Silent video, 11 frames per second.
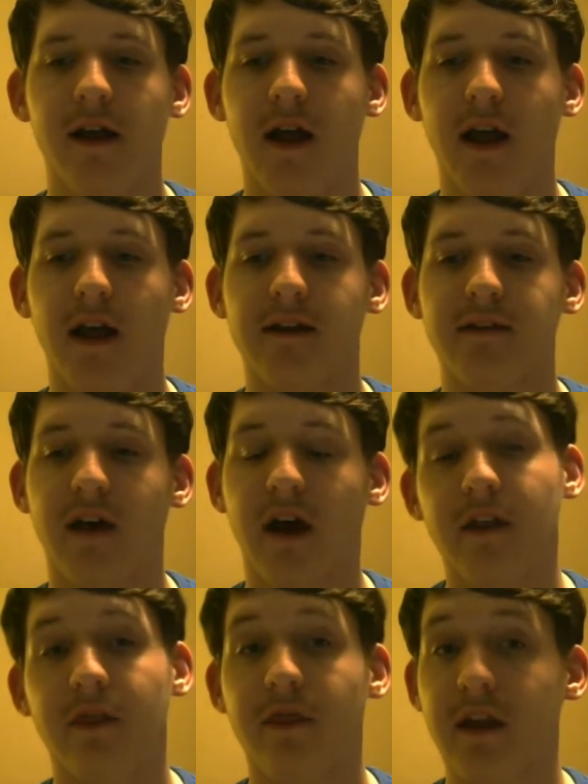and
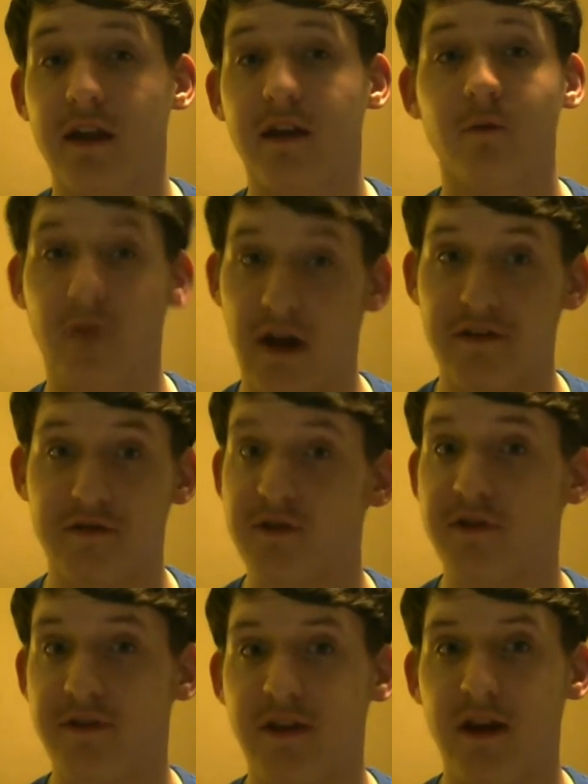I think you guys
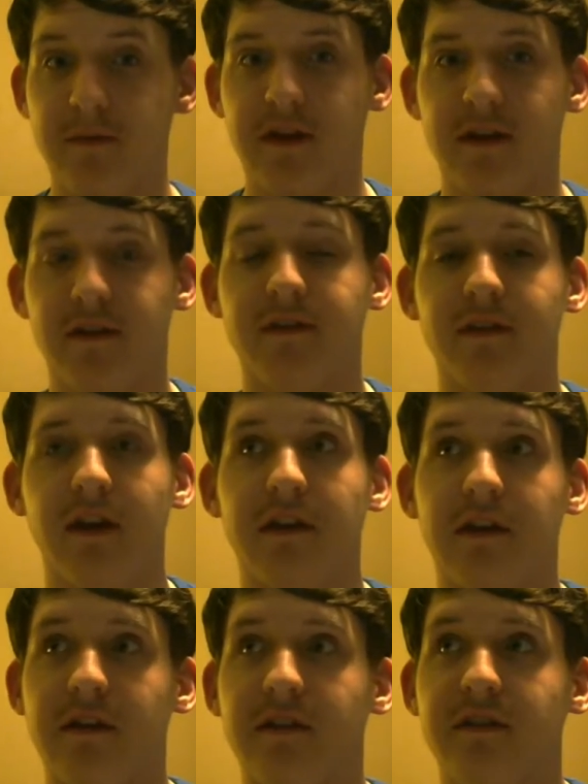should see it because it
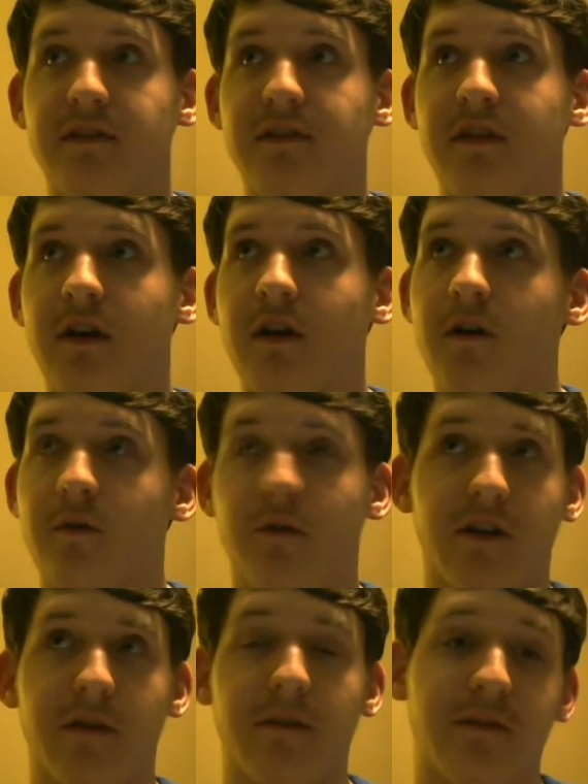is one
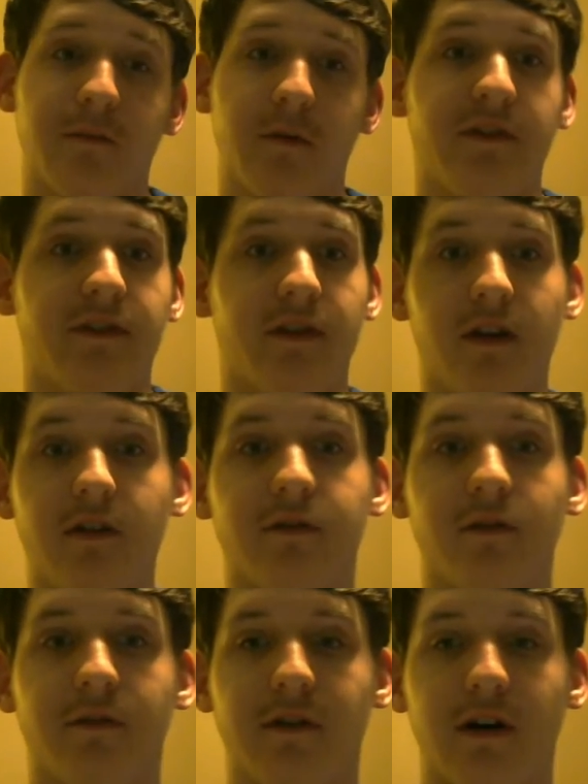of the best movies of the year
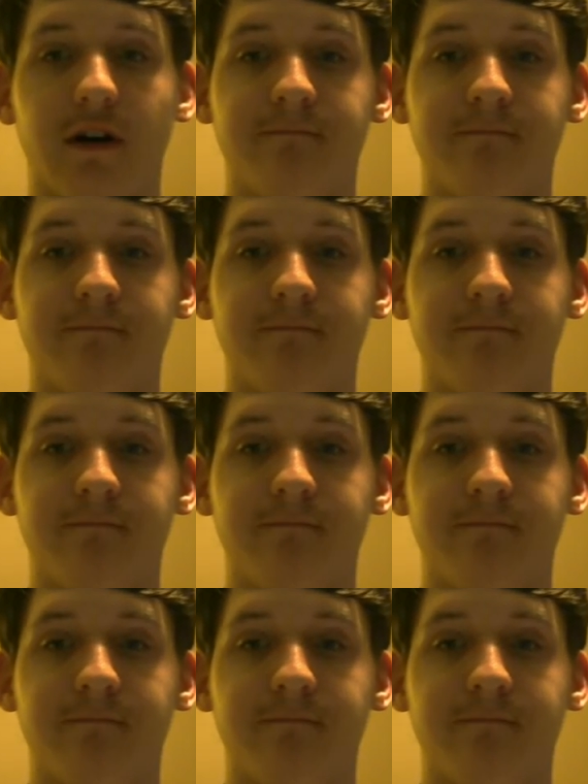so far.